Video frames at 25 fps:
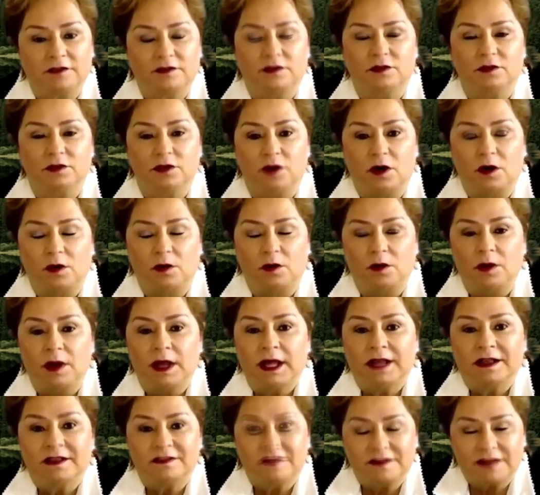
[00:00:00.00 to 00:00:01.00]
as you know,
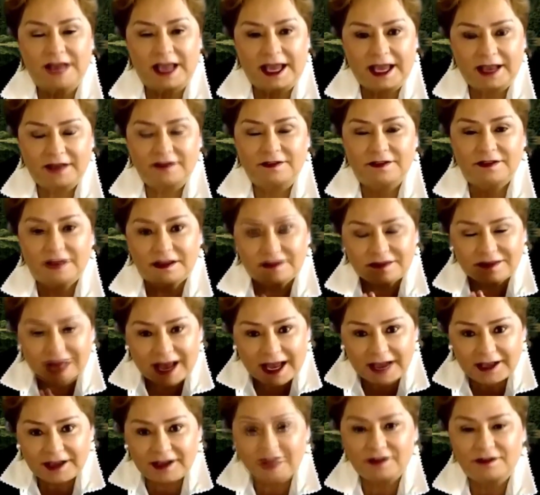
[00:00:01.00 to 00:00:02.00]
says, the
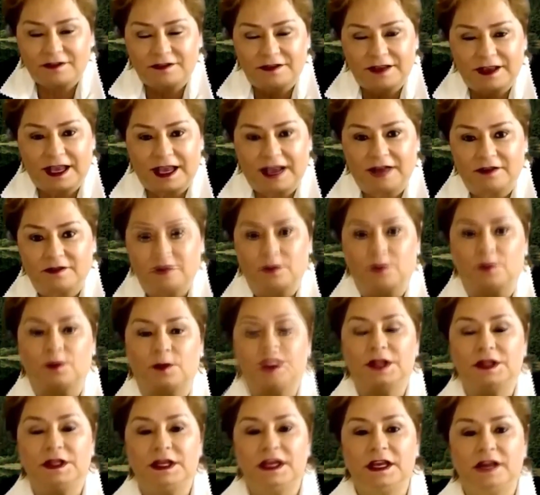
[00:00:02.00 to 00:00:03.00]
science says,
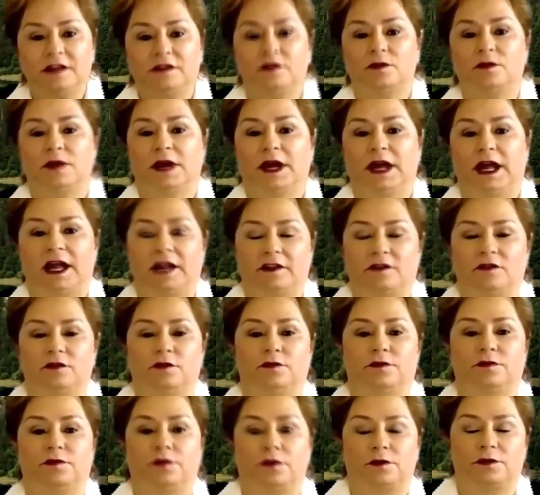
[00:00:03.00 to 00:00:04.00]
we need to get
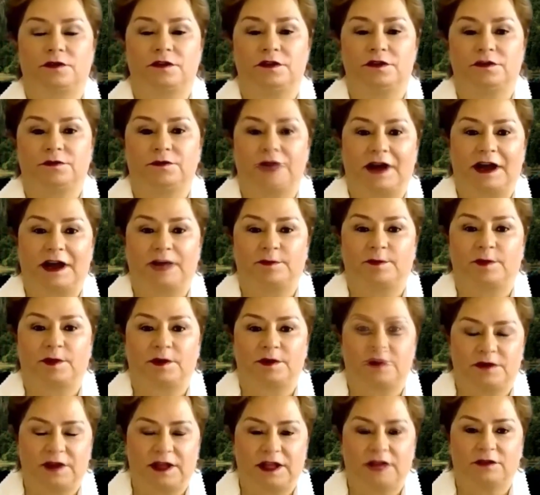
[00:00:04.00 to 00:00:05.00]
to
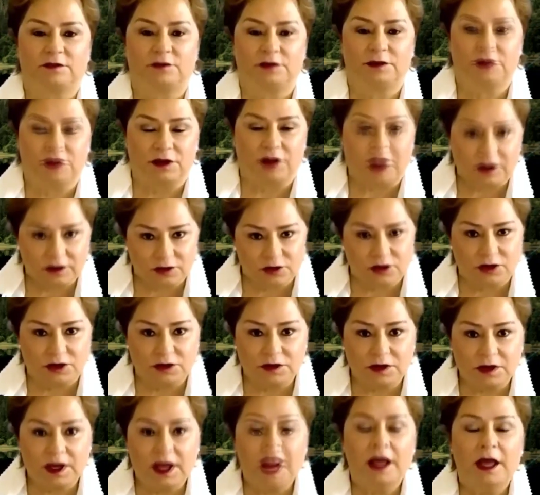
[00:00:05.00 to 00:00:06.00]
45%
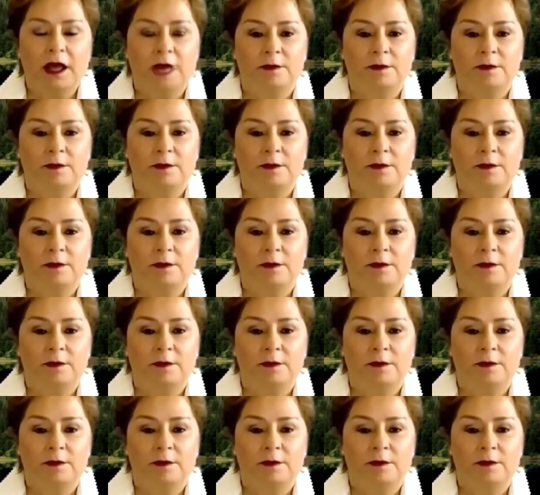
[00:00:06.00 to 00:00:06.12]
reduction